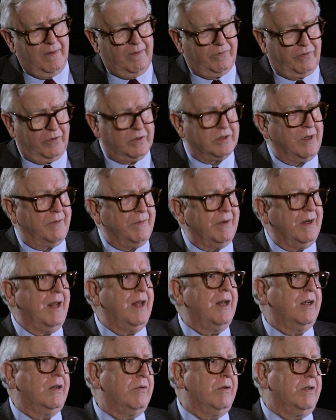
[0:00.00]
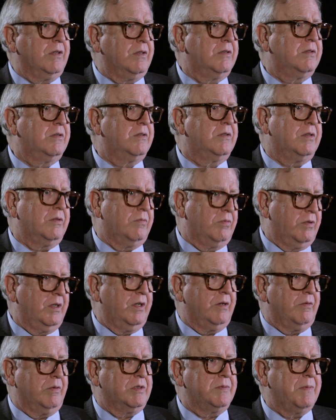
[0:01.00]
first, I'm inadequate to
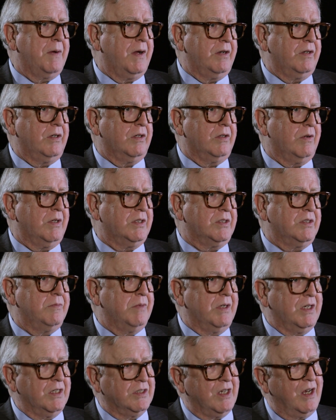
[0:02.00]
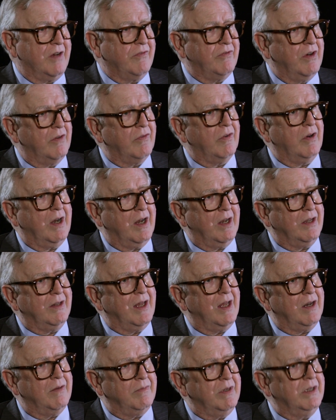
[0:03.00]
really respond to your question because I've never had
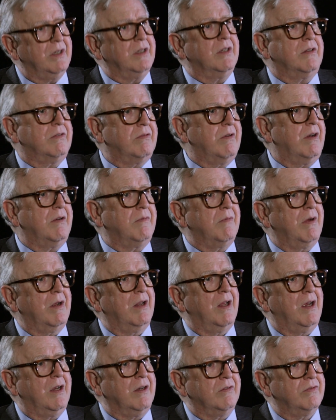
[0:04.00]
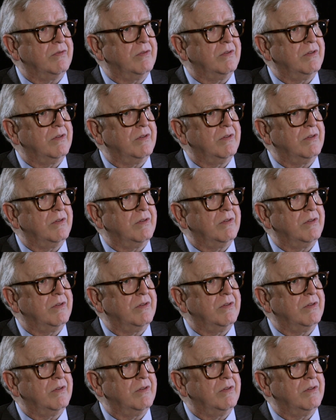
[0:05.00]
that immediate threat in my life.